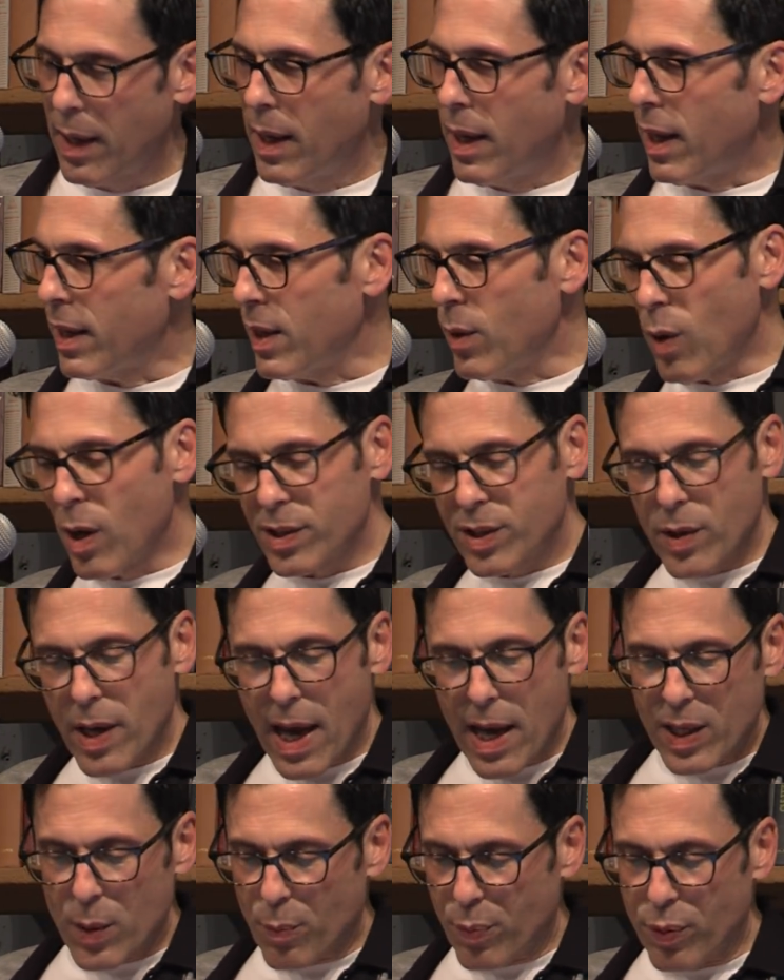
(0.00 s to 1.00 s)
And you also
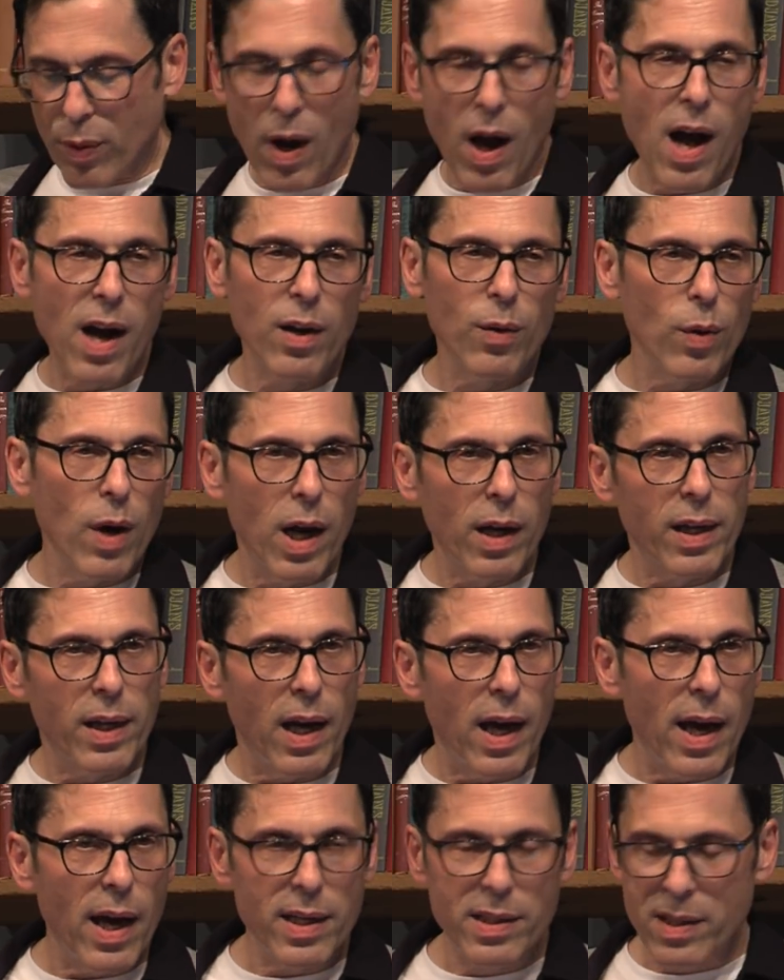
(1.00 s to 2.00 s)
had the prog rock
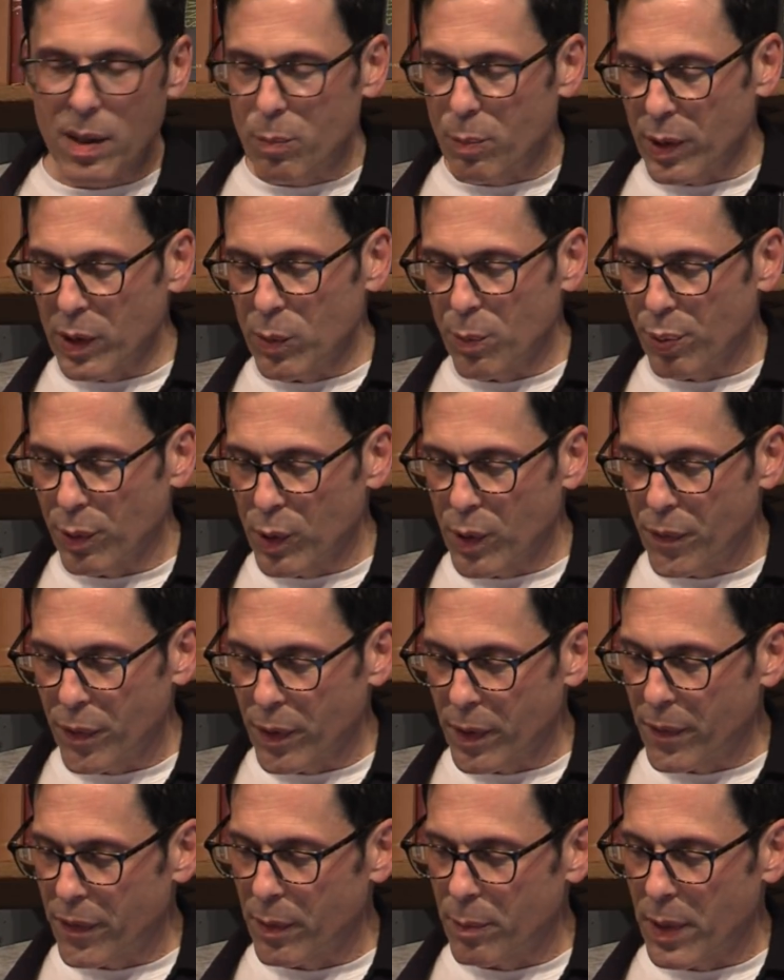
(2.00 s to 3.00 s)
guys like Bill
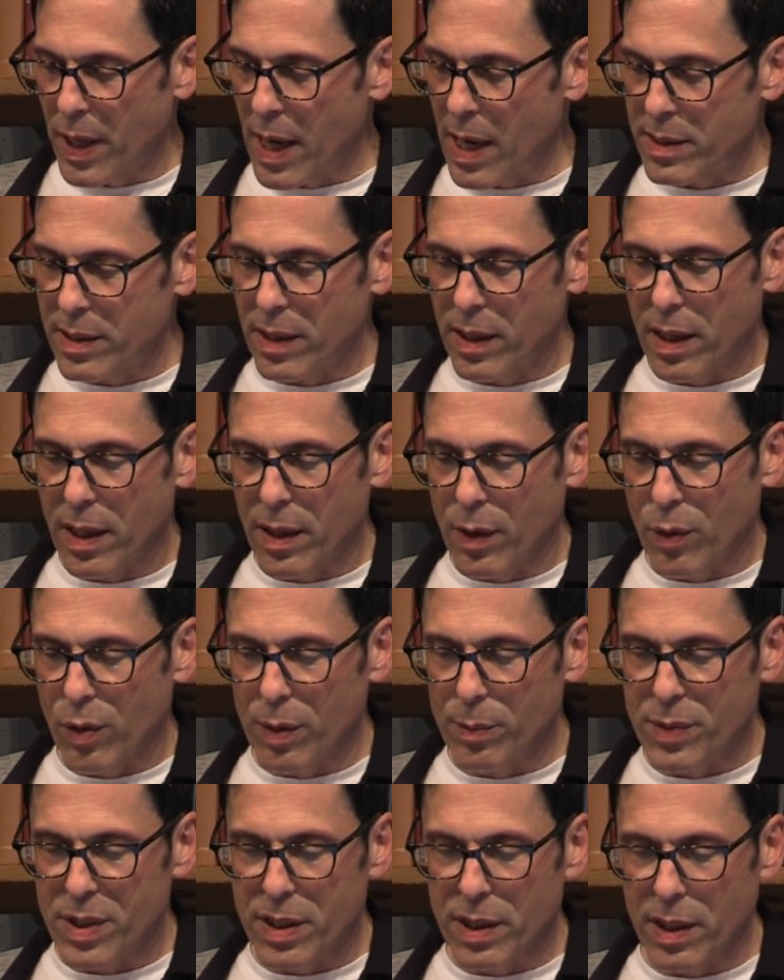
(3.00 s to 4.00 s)
Bruford from Yes and King
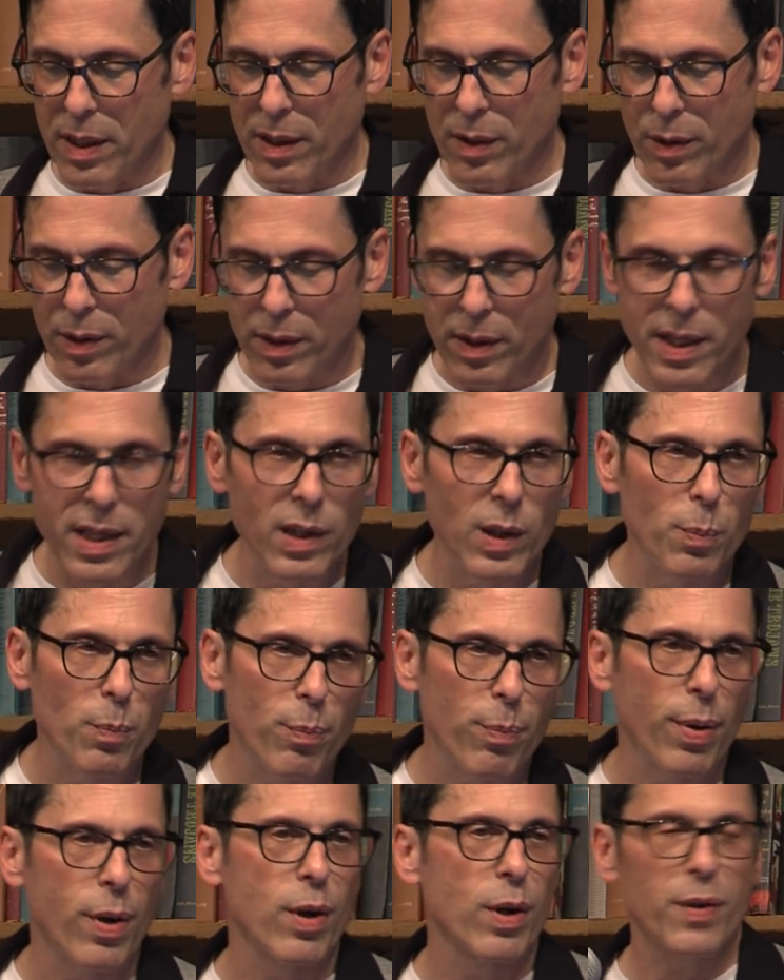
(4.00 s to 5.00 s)
Crimson, or Neil
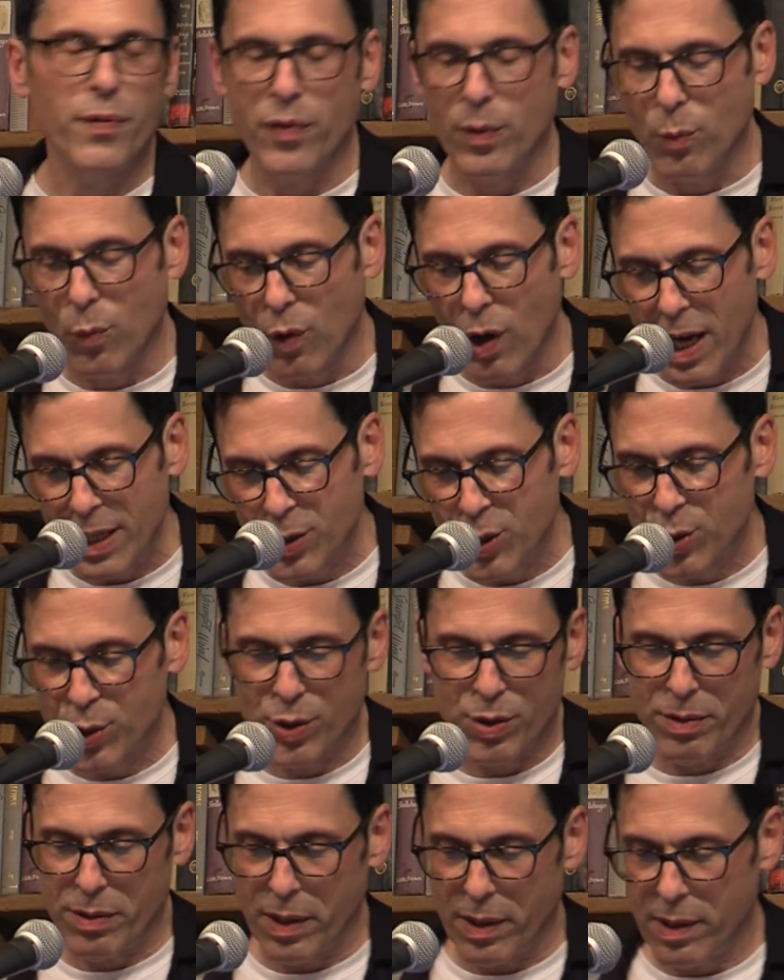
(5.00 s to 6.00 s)
Peart from
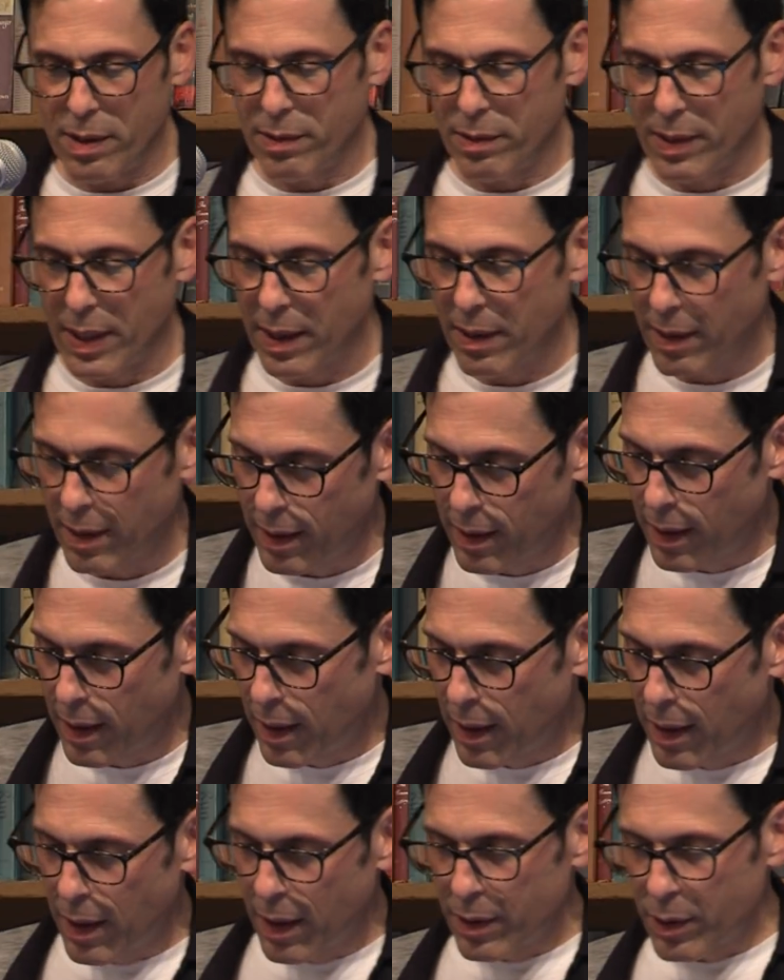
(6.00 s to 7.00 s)
Rush, and they
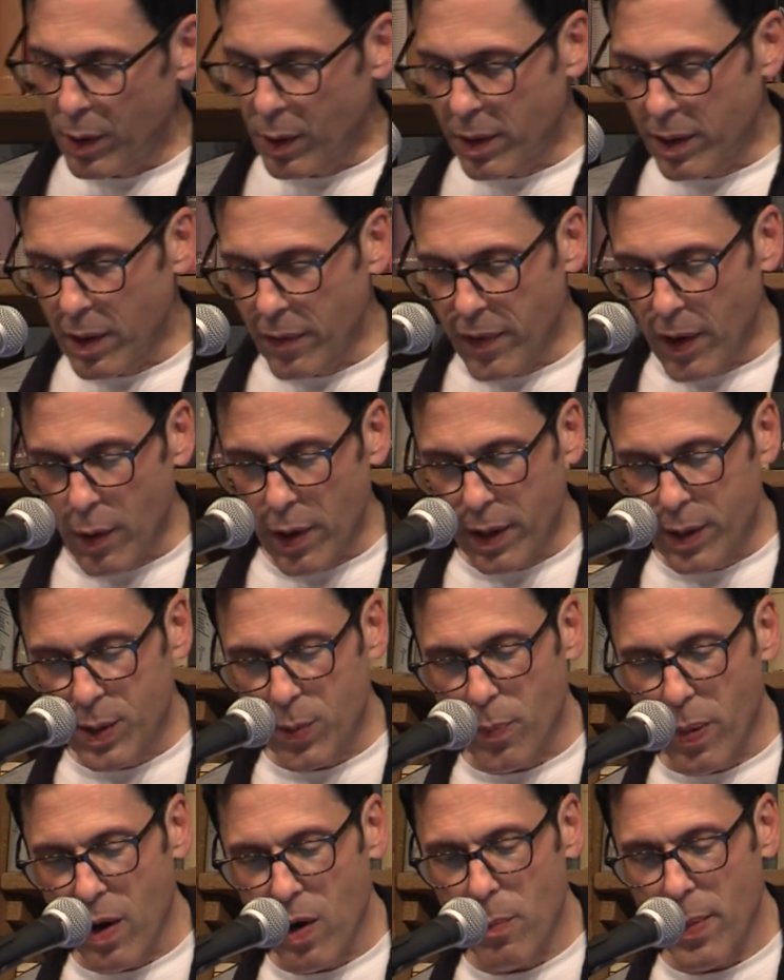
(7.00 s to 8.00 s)
took their very
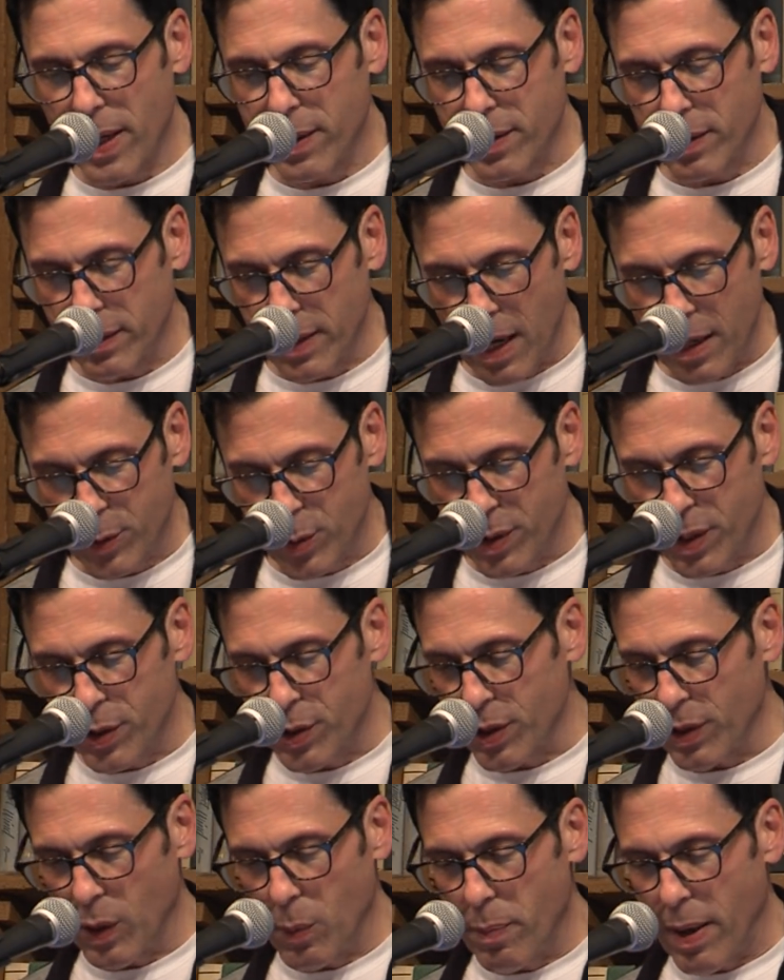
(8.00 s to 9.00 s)
experimental,
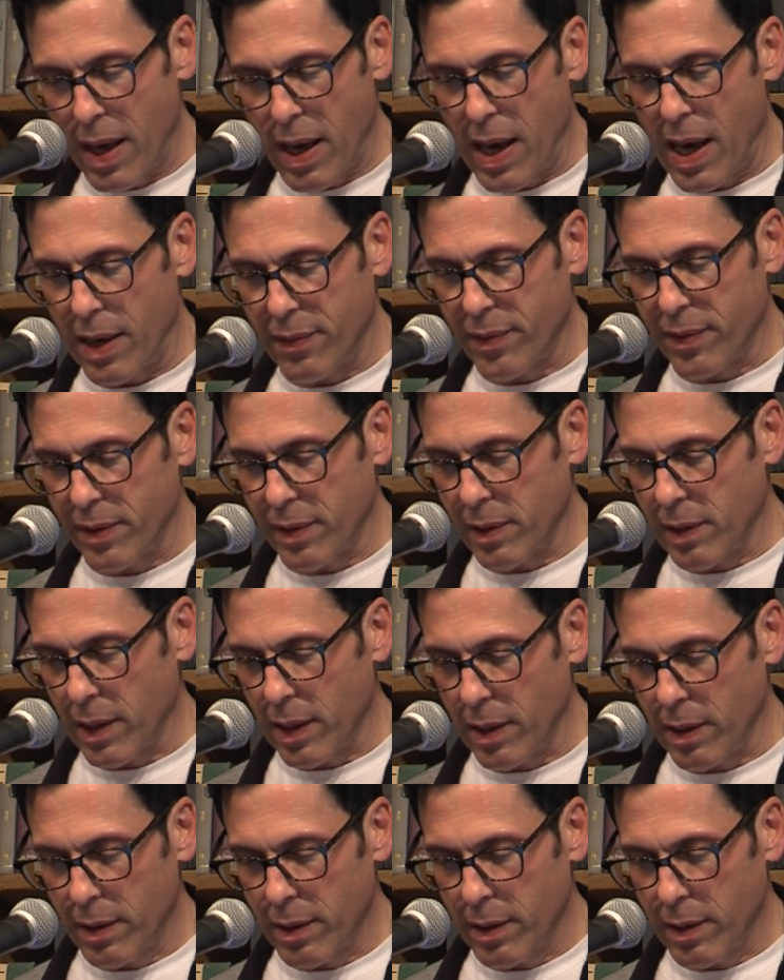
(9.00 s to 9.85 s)
non-traditional path. And